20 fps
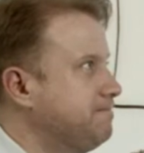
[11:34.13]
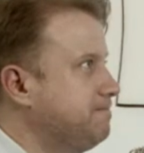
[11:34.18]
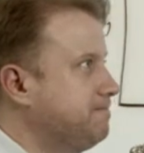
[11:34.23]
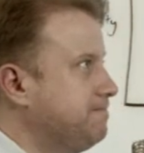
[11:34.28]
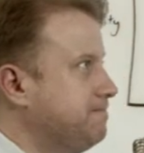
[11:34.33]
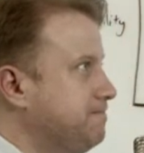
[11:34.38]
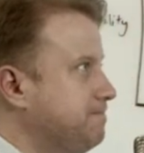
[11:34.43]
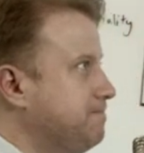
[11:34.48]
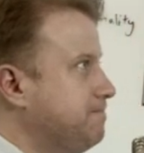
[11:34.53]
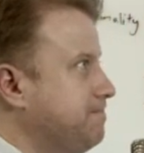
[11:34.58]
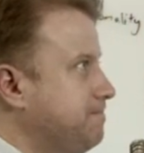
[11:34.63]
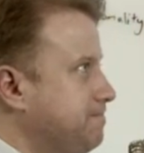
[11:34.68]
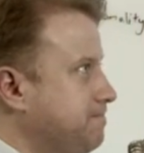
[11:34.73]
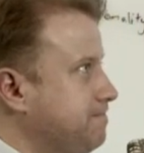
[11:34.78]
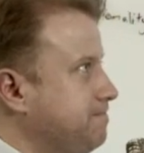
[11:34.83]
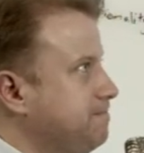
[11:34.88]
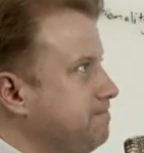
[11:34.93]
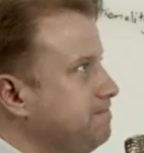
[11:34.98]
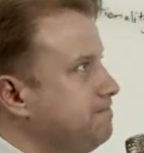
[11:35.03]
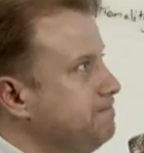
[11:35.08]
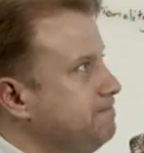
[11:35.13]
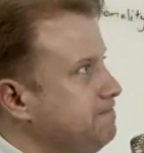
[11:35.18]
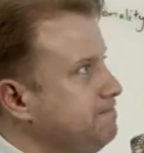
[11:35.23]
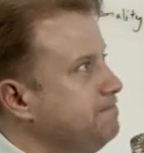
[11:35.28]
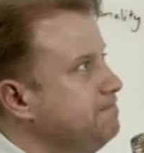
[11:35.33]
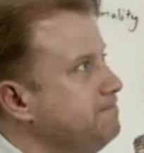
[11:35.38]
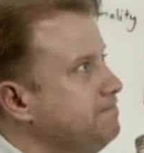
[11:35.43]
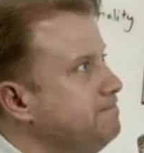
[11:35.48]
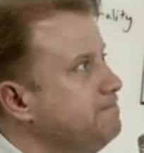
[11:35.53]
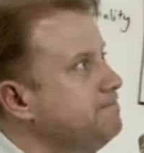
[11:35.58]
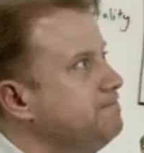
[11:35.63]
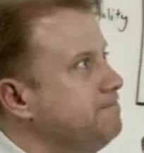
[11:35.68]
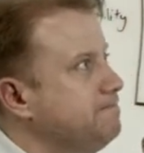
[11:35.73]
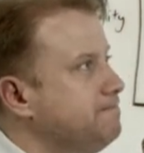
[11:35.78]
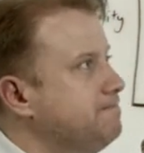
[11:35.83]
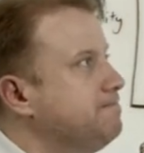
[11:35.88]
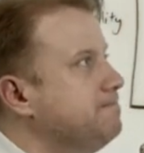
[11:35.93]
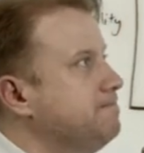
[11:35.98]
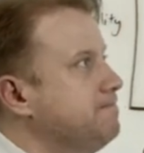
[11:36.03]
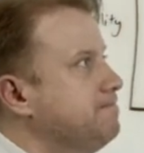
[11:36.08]

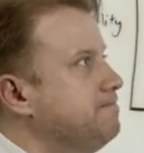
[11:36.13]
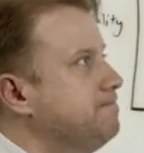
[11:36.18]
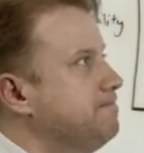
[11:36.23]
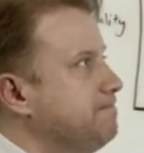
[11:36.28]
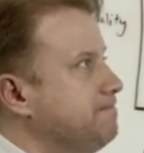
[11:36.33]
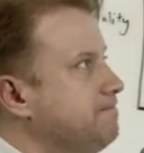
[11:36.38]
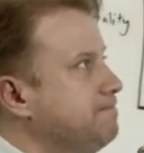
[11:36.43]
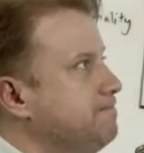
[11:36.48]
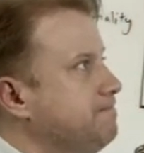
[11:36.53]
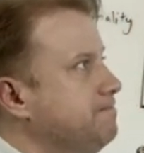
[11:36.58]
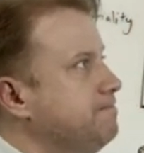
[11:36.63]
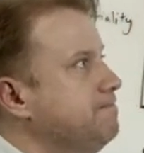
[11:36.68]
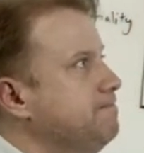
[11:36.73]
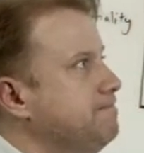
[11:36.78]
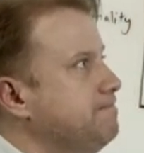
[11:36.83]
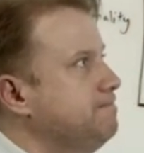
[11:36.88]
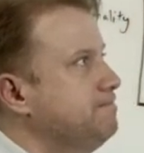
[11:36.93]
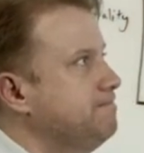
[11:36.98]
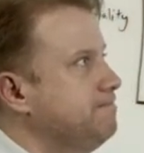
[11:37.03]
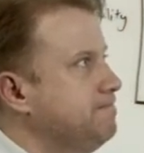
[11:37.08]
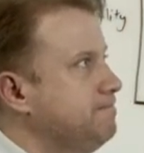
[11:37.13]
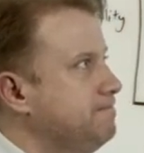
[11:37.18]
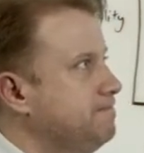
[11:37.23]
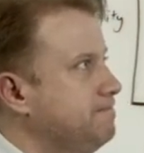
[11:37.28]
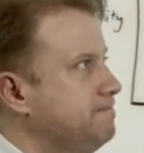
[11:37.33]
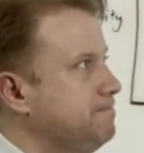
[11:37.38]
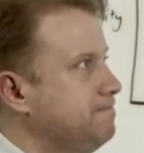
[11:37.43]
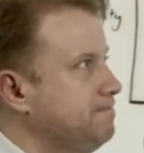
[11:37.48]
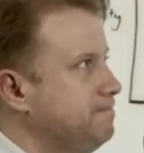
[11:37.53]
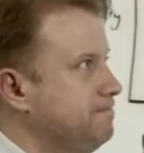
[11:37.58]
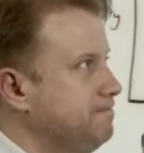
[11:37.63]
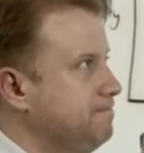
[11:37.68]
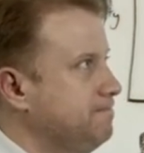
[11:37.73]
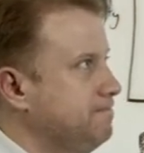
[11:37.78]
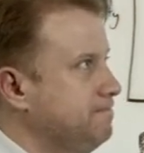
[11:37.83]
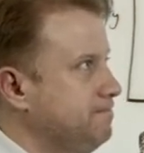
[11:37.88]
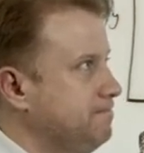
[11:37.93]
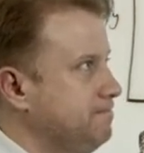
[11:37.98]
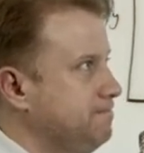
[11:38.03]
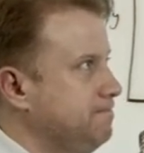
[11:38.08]

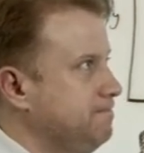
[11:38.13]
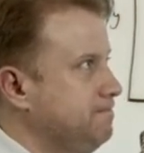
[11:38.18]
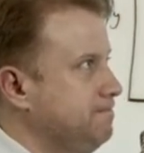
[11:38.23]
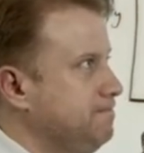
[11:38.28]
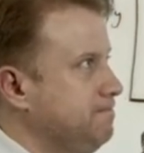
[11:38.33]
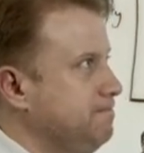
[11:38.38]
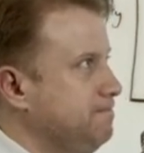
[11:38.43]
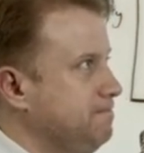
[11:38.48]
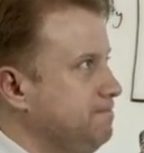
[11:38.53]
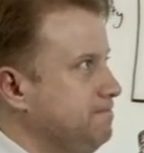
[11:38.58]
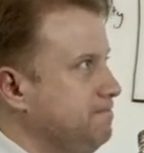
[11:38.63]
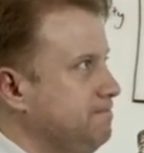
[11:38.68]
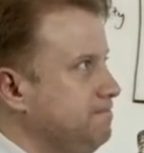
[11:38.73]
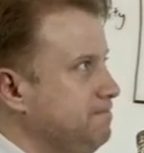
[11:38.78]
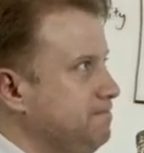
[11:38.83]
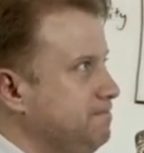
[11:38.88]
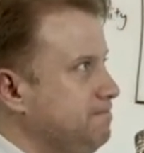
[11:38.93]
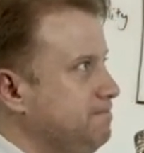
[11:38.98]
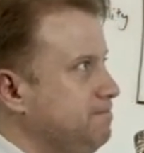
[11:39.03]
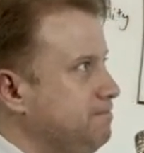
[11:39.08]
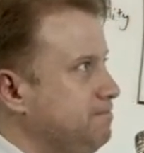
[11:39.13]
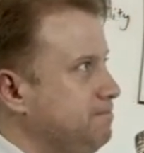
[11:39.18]
The person shown says nothing.